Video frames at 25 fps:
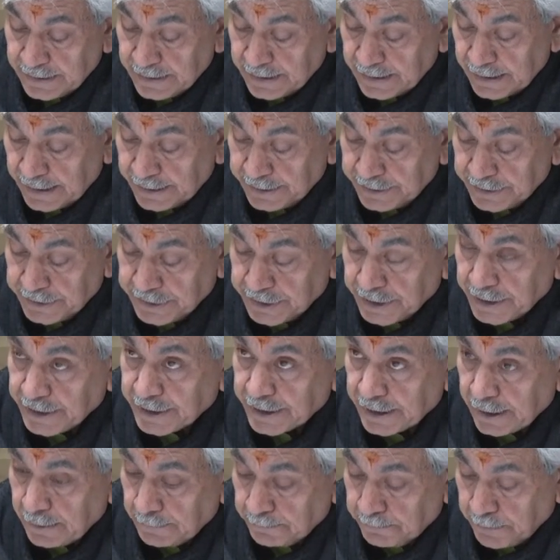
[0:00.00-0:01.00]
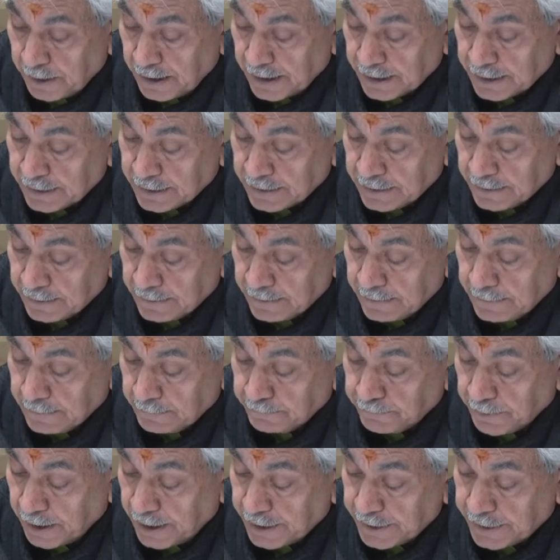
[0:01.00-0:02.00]
an integral
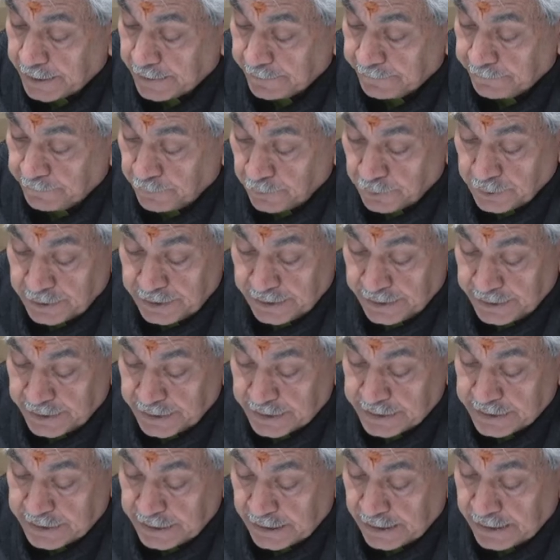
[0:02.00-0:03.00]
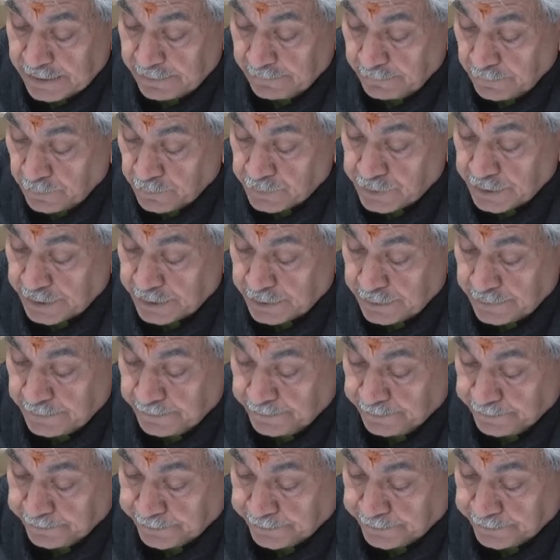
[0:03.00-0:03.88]
part of fourth industrial revolution